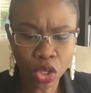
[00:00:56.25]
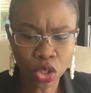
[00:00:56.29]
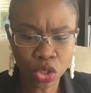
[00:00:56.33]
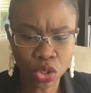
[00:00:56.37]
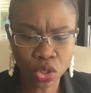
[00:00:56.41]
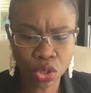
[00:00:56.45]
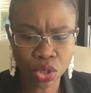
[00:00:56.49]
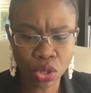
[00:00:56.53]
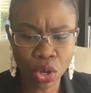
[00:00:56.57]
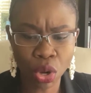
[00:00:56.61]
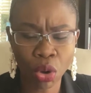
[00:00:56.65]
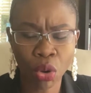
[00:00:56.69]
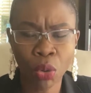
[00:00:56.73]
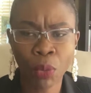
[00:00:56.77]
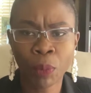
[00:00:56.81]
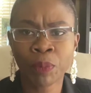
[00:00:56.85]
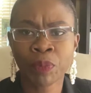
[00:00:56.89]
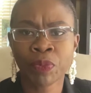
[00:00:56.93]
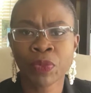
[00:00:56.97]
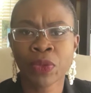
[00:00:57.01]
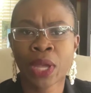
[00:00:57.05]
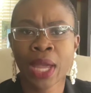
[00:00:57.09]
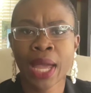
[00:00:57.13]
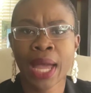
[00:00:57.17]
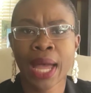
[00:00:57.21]
So,
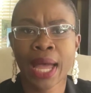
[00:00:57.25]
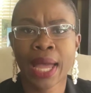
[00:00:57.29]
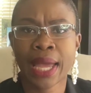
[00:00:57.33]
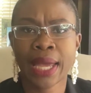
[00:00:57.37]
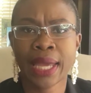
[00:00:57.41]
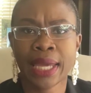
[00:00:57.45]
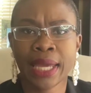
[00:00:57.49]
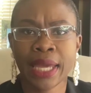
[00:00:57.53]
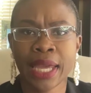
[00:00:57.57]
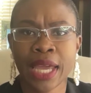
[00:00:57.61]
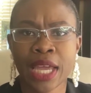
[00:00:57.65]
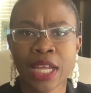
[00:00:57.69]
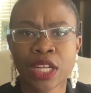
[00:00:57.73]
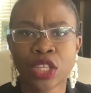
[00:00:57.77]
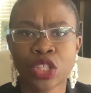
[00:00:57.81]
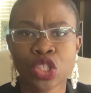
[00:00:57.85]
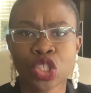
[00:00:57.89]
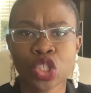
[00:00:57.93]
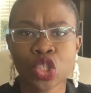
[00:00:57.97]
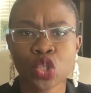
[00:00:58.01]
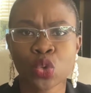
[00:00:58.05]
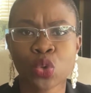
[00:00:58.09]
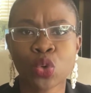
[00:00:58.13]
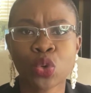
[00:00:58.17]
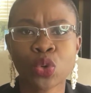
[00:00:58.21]
in
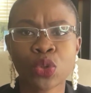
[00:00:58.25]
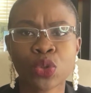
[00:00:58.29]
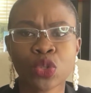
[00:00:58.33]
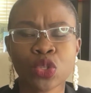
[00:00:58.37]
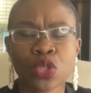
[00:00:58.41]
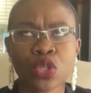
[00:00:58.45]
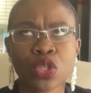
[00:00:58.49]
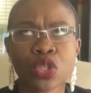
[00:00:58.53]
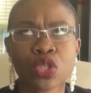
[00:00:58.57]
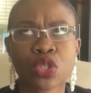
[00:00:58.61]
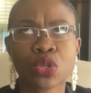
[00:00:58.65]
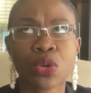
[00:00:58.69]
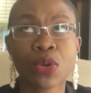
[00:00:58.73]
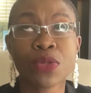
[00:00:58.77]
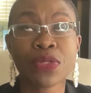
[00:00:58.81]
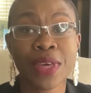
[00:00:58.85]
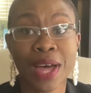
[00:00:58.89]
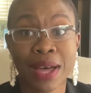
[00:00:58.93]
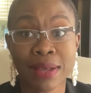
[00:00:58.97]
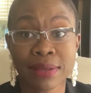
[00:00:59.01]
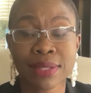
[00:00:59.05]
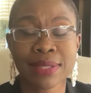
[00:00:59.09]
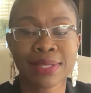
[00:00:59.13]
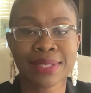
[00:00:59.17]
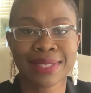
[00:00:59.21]

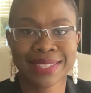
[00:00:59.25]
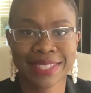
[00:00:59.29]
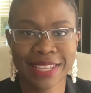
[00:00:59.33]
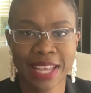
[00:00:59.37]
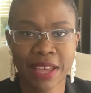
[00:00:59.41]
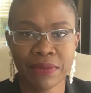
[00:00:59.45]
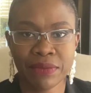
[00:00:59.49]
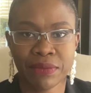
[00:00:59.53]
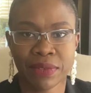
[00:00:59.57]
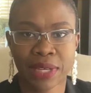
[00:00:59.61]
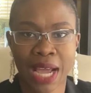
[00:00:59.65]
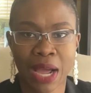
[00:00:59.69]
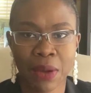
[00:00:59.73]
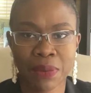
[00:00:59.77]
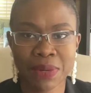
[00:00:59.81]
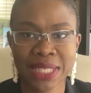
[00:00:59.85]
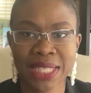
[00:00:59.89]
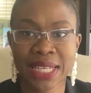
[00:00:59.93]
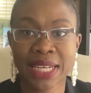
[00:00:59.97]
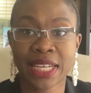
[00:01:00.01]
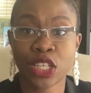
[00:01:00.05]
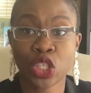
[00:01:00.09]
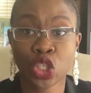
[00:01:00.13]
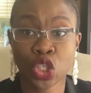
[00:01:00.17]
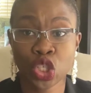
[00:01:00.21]
2007, I was
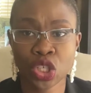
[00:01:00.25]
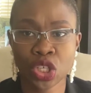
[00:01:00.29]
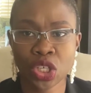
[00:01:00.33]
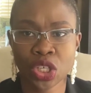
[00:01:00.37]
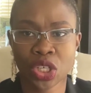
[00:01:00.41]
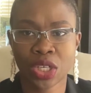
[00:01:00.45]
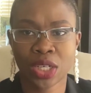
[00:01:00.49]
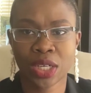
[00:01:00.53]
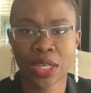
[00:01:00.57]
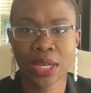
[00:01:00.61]
an intern